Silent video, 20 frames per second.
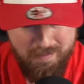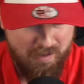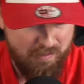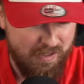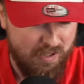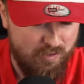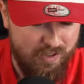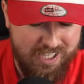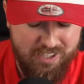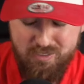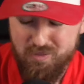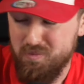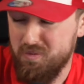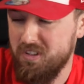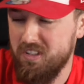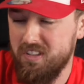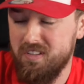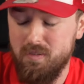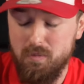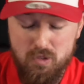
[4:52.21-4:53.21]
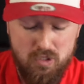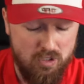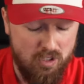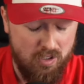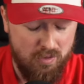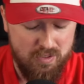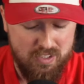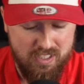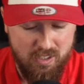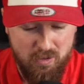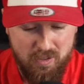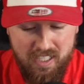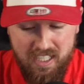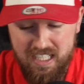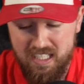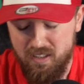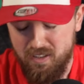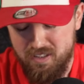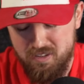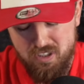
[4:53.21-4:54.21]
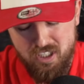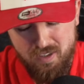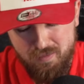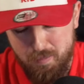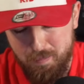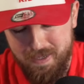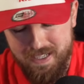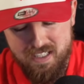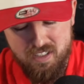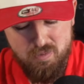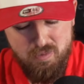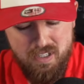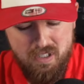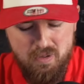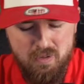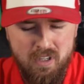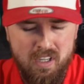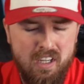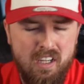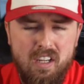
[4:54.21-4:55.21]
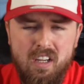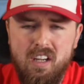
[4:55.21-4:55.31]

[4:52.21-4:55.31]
I think Rashford was obviously okay. And there's another player as well.